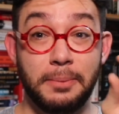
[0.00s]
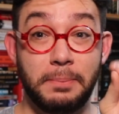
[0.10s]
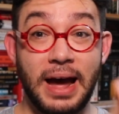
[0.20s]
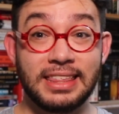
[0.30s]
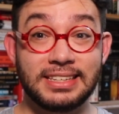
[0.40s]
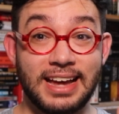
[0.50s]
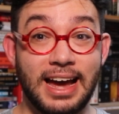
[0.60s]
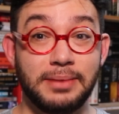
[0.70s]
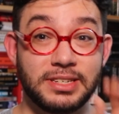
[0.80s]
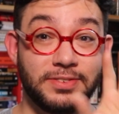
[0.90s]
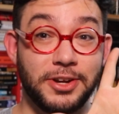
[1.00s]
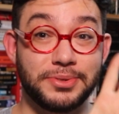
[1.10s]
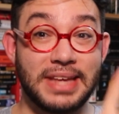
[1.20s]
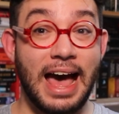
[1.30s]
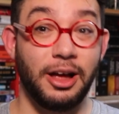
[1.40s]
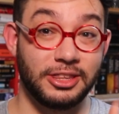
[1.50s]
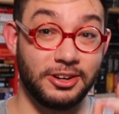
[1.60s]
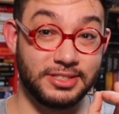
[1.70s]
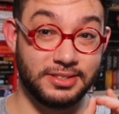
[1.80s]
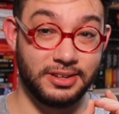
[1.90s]
By the time this video is out,
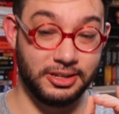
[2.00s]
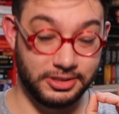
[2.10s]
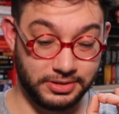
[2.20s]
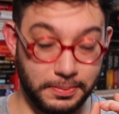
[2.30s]
there's a